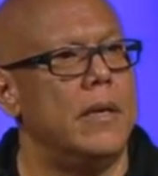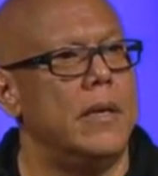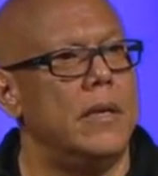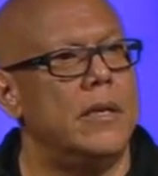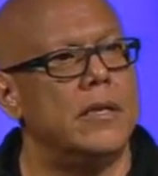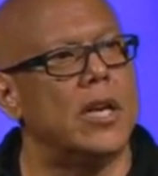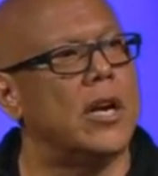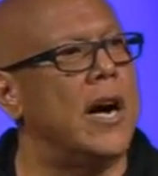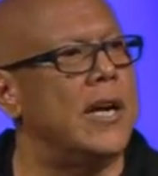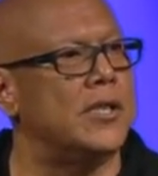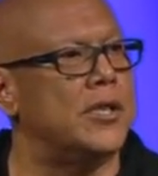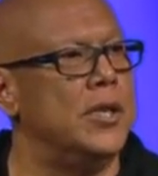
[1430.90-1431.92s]
Does it
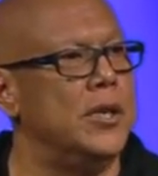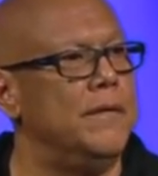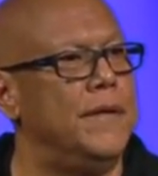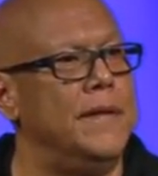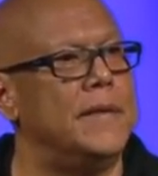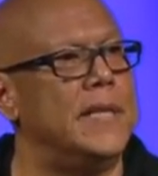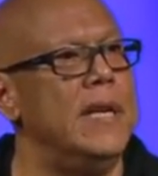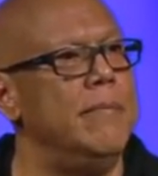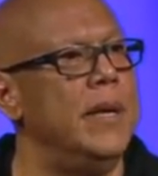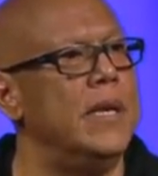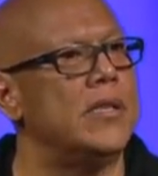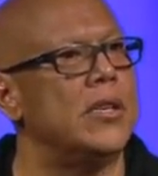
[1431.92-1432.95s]
cost you 15
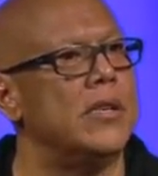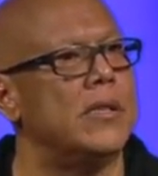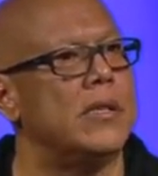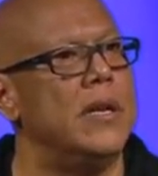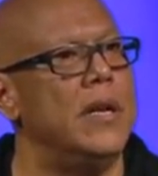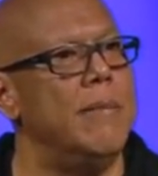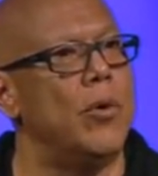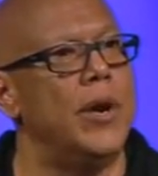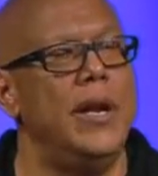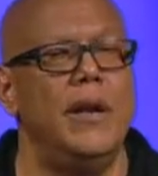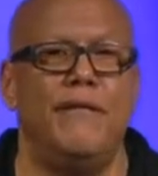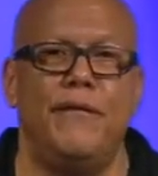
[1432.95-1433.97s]
minutes on Sunday
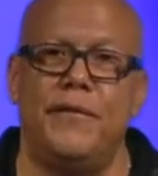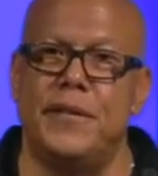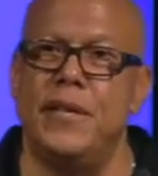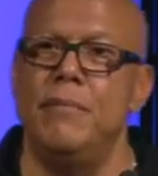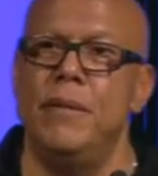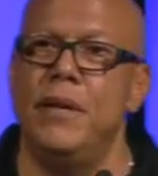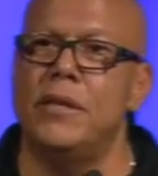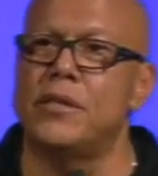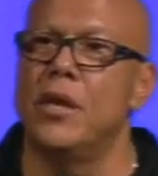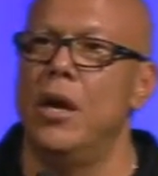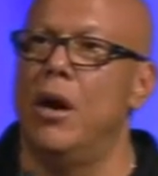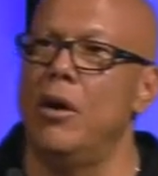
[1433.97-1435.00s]
morning and 15 minutes
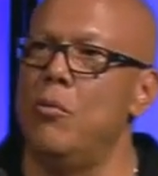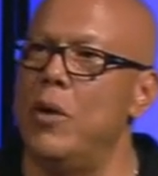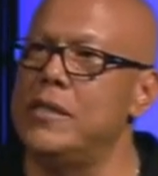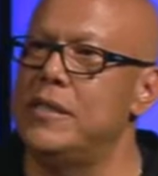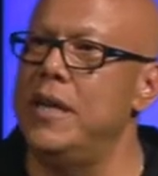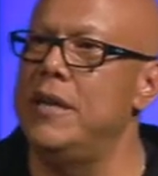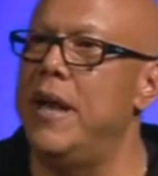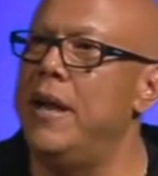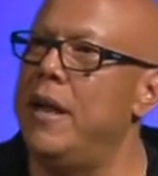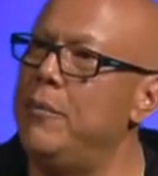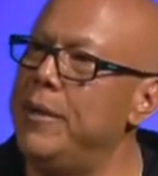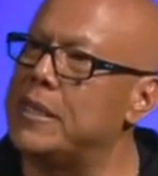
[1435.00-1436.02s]
on Wednesday night,
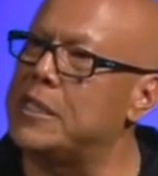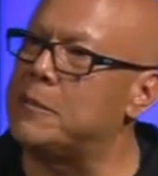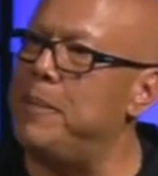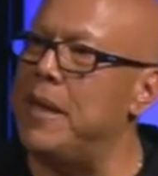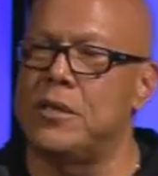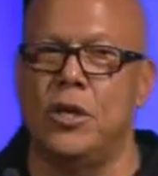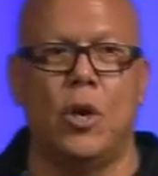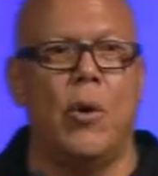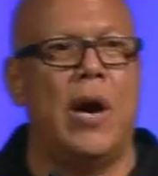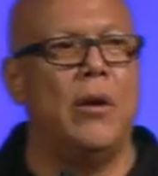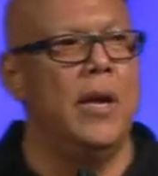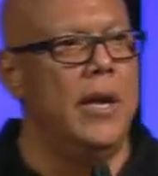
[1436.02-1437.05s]
and we expect to go
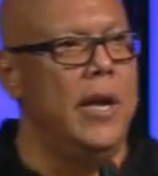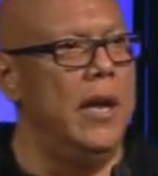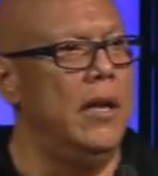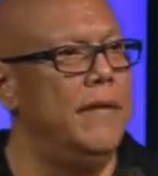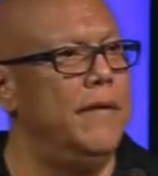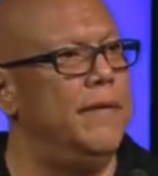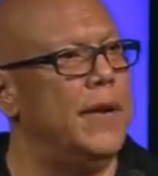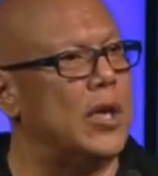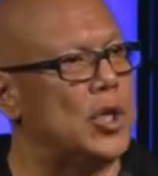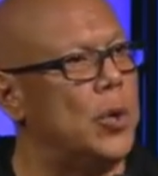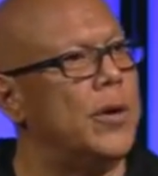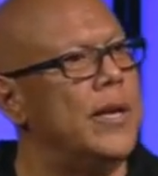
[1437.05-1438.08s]
out and live a
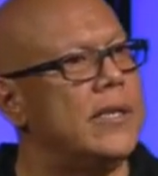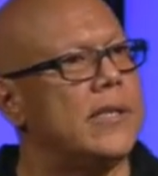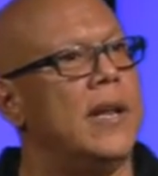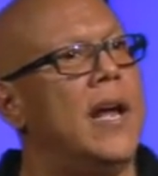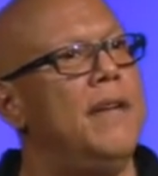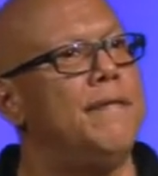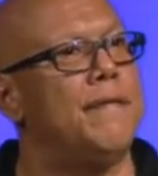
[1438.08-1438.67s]
victorious life?